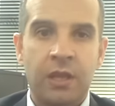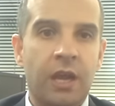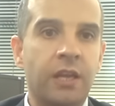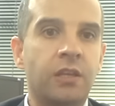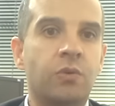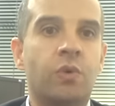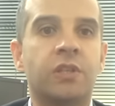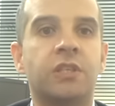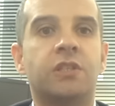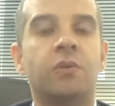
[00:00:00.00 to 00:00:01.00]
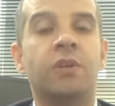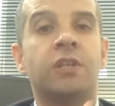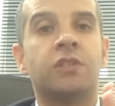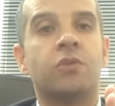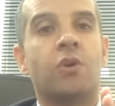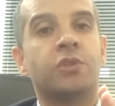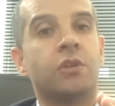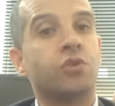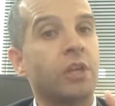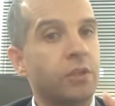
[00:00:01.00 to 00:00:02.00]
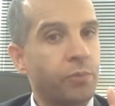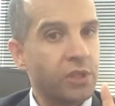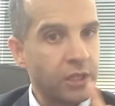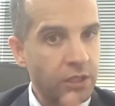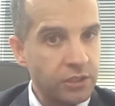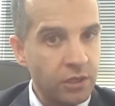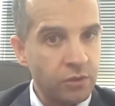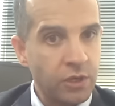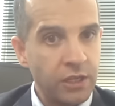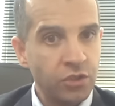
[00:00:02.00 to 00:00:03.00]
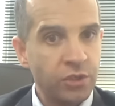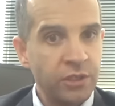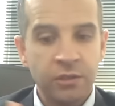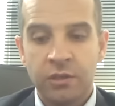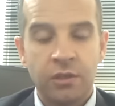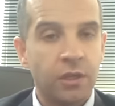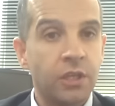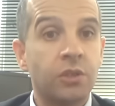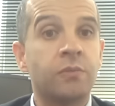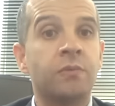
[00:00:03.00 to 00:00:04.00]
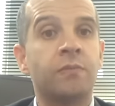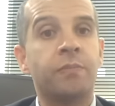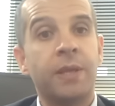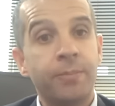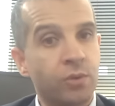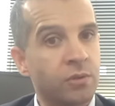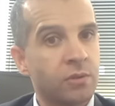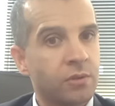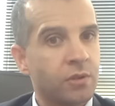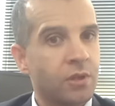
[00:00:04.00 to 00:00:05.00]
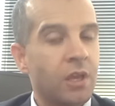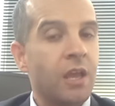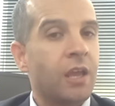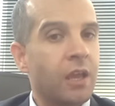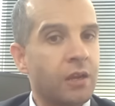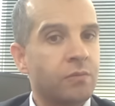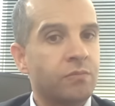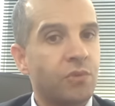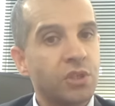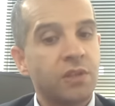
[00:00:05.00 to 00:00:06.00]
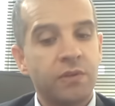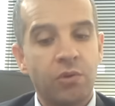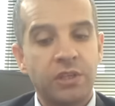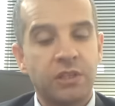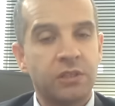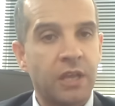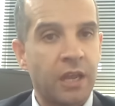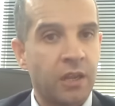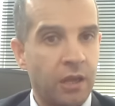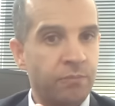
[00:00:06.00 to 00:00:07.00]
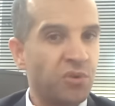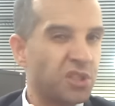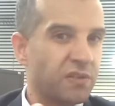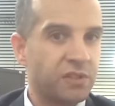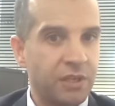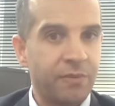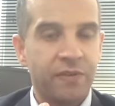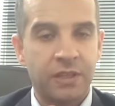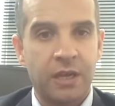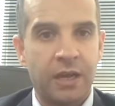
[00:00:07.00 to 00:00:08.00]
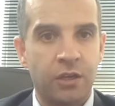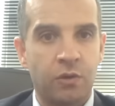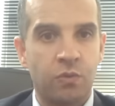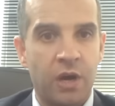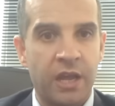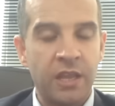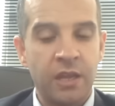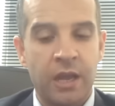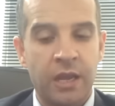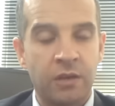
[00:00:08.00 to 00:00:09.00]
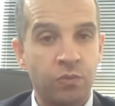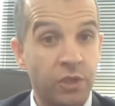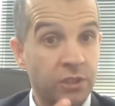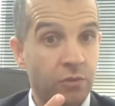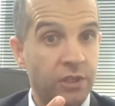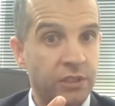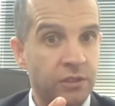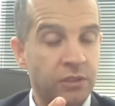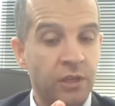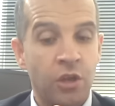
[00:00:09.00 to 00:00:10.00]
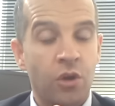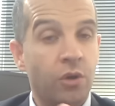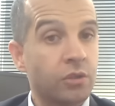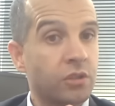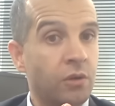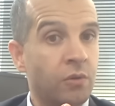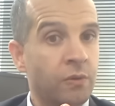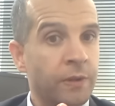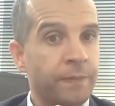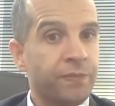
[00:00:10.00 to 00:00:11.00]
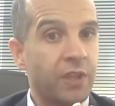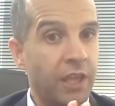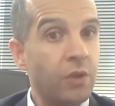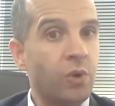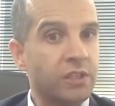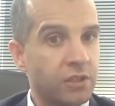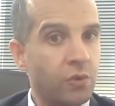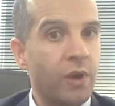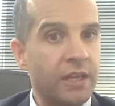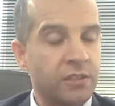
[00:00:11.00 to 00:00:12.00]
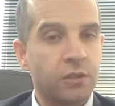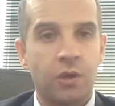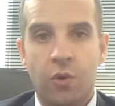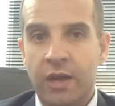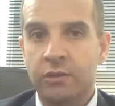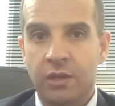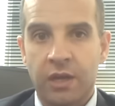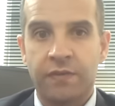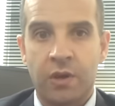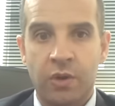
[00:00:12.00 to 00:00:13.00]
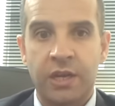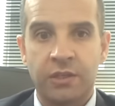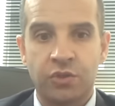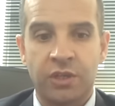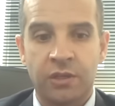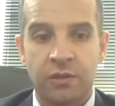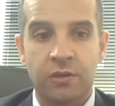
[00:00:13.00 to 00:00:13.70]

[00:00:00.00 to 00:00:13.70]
And he, what he's doing is also try to protect his own country, his own people. And most of the reasons I, most of some of it I know why, and what's the reasons also he wants US to go out of our country,